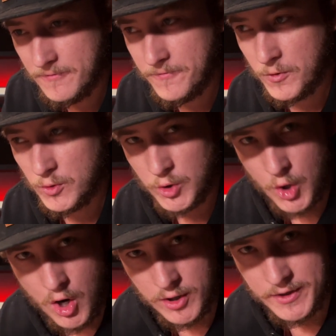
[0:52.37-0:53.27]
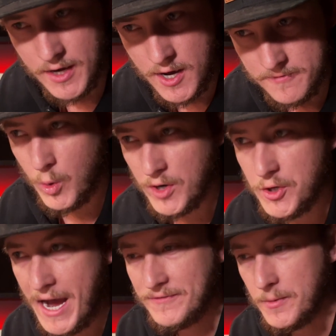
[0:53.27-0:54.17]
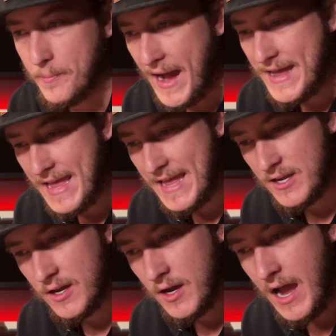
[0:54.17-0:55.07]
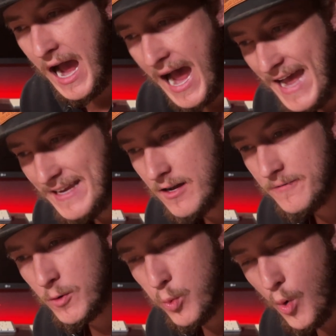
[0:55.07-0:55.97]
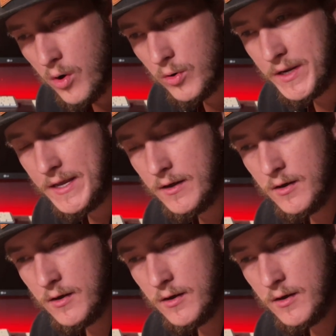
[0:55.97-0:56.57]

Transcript: for long enough where you have to buy a high enough quality